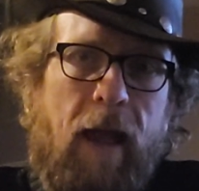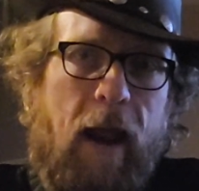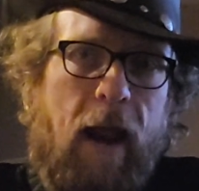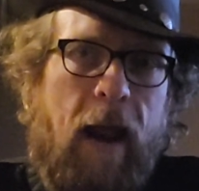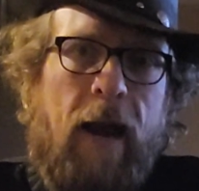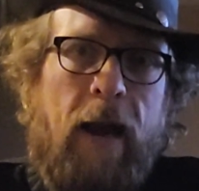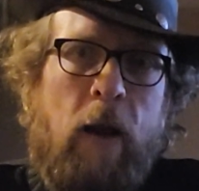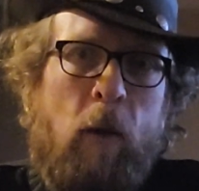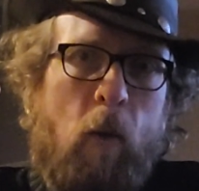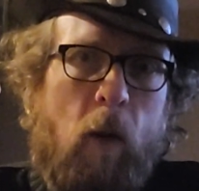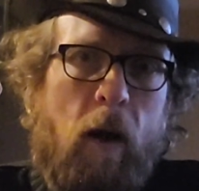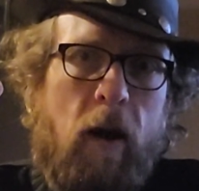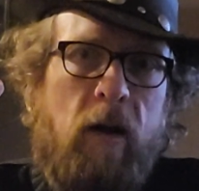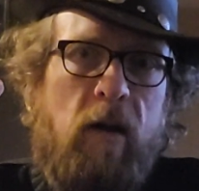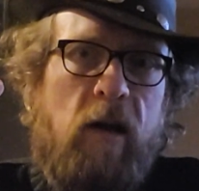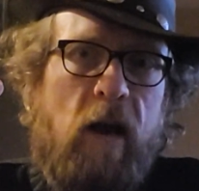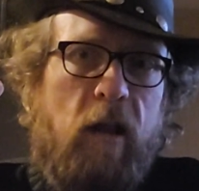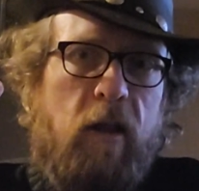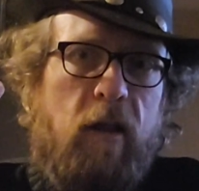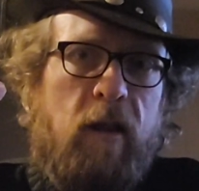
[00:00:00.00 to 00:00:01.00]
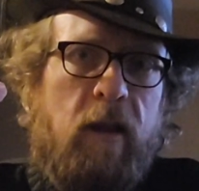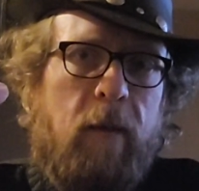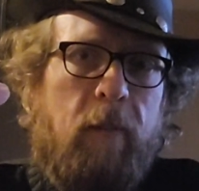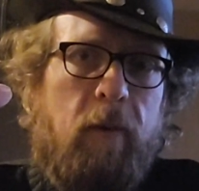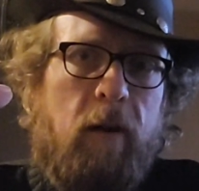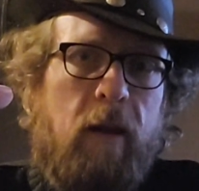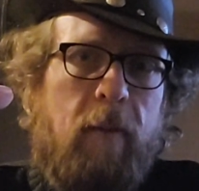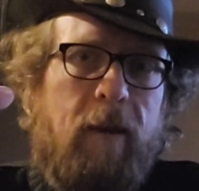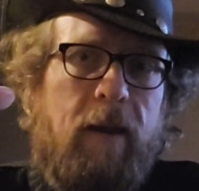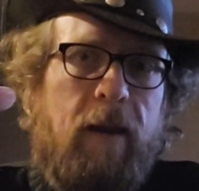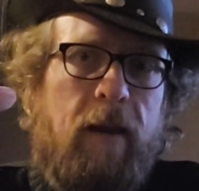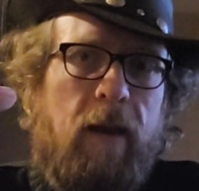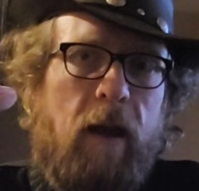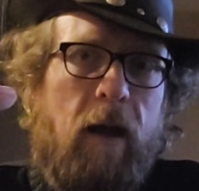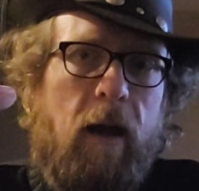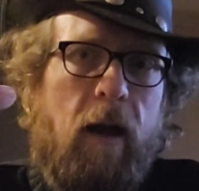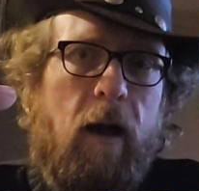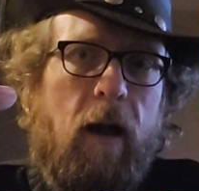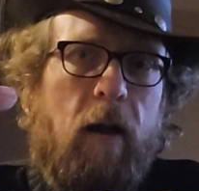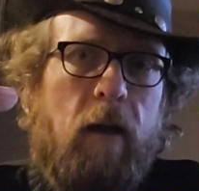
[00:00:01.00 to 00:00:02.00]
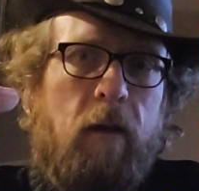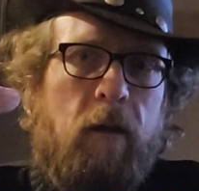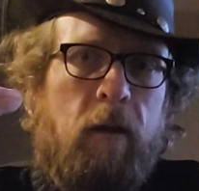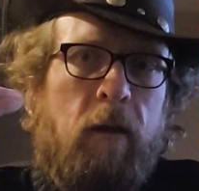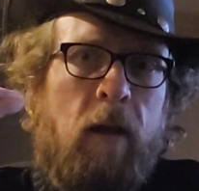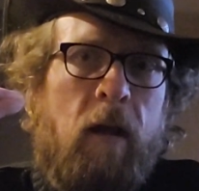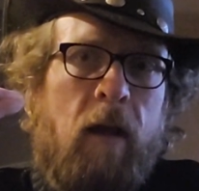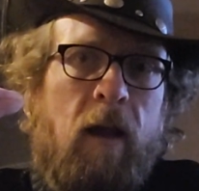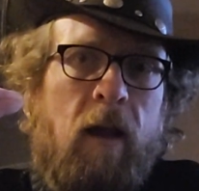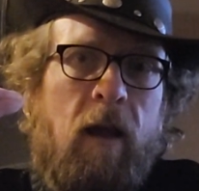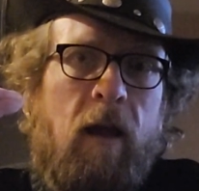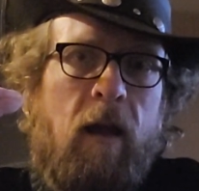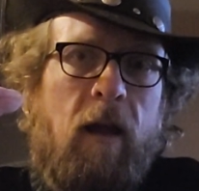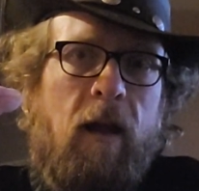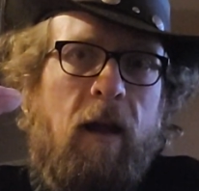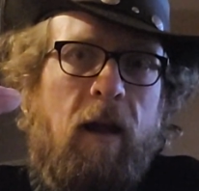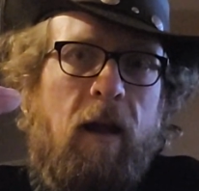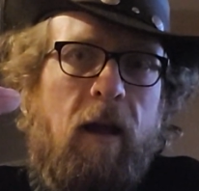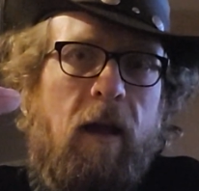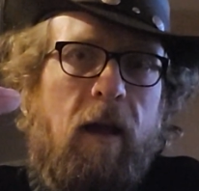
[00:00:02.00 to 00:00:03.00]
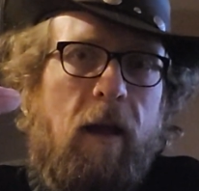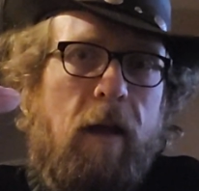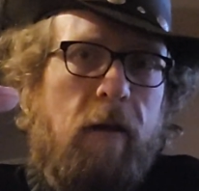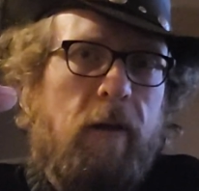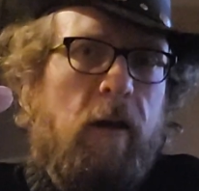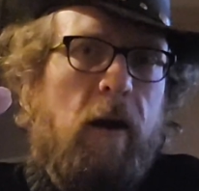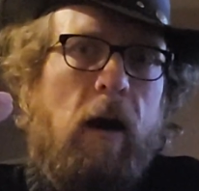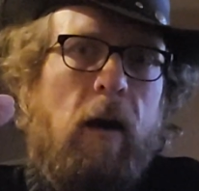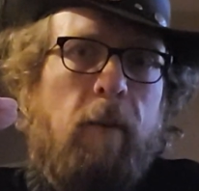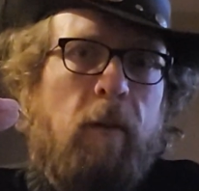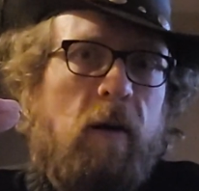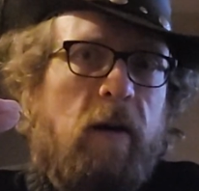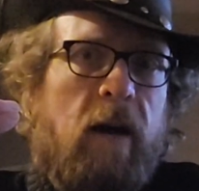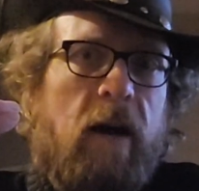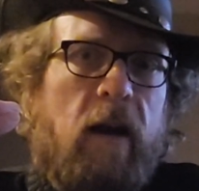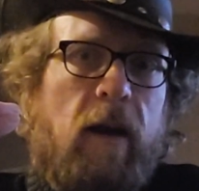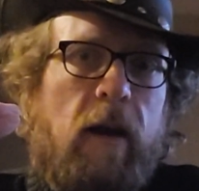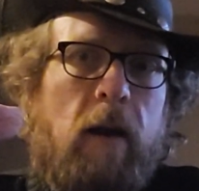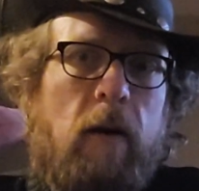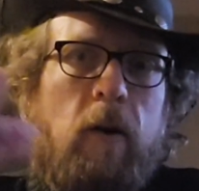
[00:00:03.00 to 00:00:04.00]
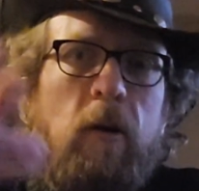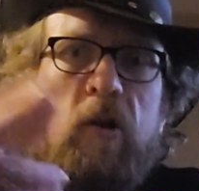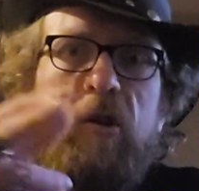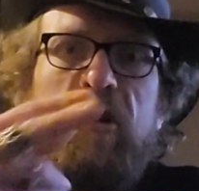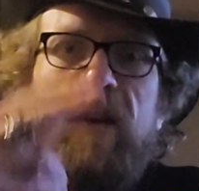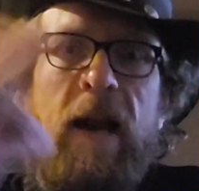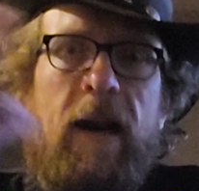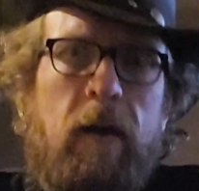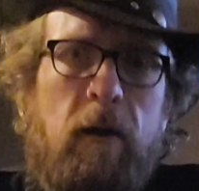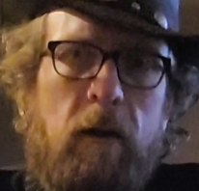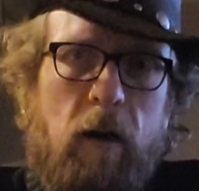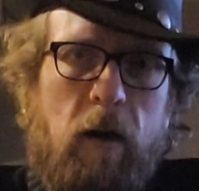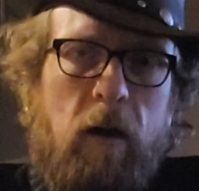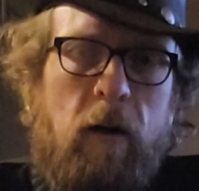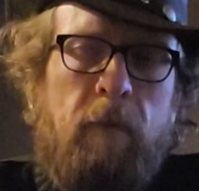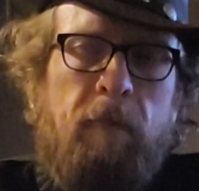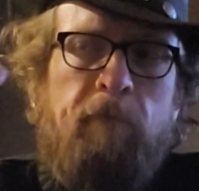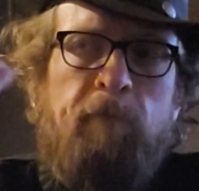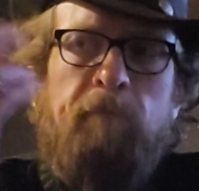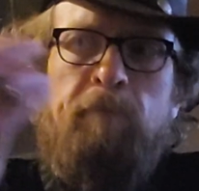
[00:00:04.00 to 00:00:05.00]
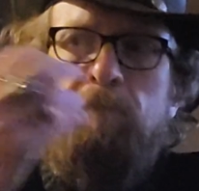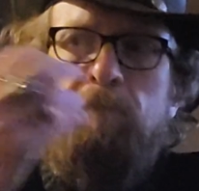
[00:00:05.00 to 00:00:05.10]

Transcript: anyone just simply because they're a particular gender.